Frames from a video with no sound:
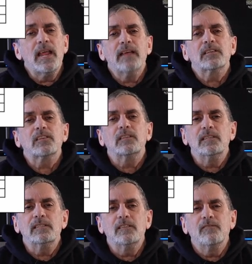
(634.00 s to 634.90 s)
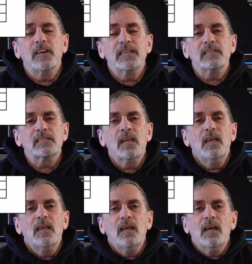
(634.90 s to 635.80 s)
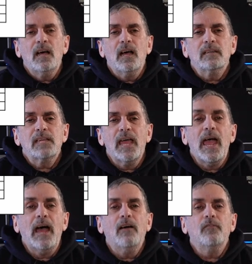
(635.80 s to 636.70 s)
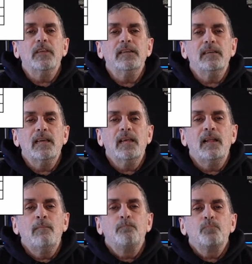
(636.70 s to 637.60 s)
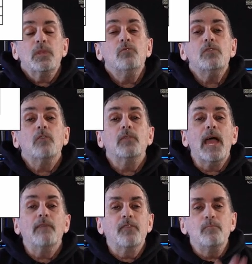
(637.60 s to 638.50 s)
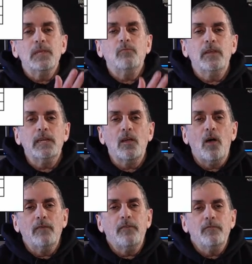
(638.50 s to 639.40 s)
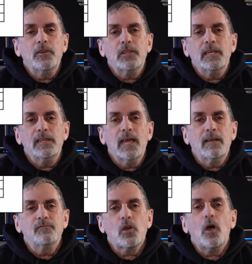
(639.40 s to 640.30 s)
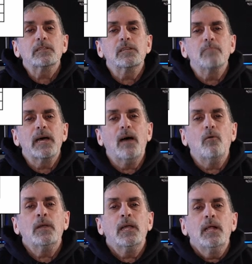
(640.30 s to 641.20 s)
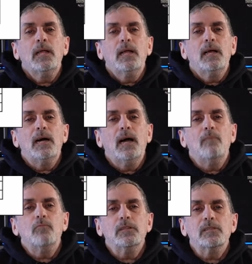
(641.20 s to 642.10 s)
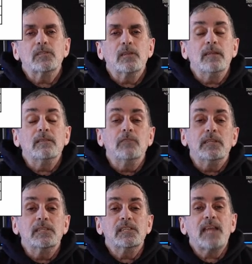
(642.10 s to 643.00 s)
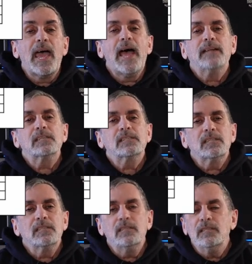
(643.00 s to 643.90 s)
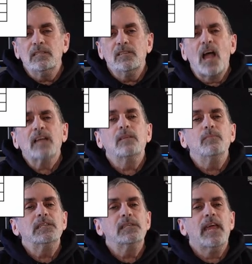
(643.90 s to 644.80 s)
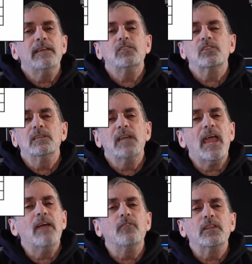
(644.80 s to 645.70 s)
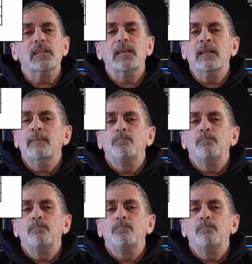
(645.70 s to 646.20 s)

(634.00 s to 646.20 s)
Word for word: excellent device uh, to have. And uh, you know that from me reading off everything that I've talked about um, with, the with the stats, the documentation, everything.